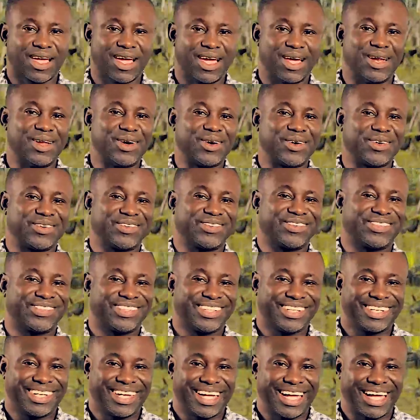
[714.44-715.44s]
Hello,
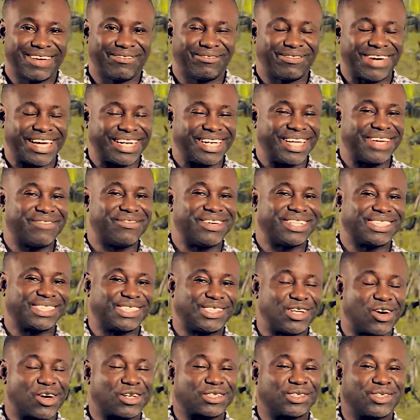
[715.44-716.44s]
my name is
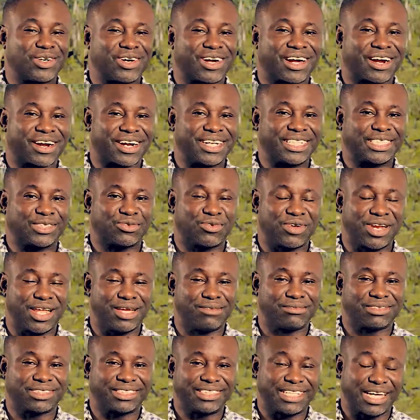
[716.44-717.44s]
Dr. Chris
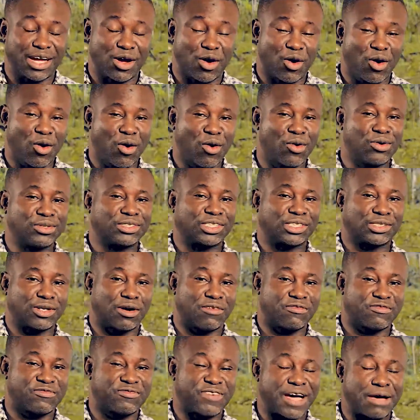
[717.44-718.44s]
Williams, the host
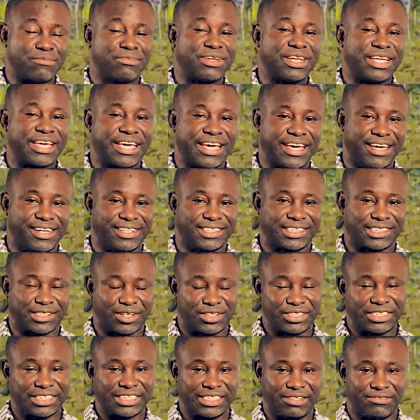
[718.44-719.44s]
of Family Health
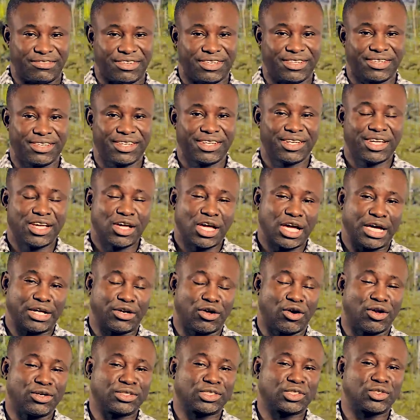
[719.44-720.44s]
on TV,
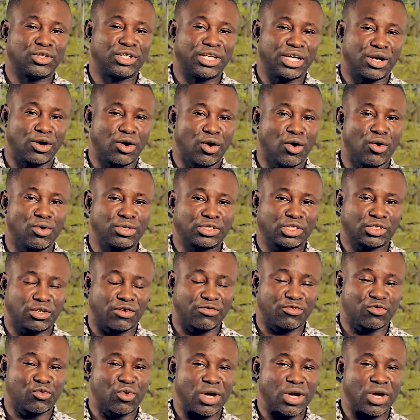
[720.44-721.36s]
and also the host of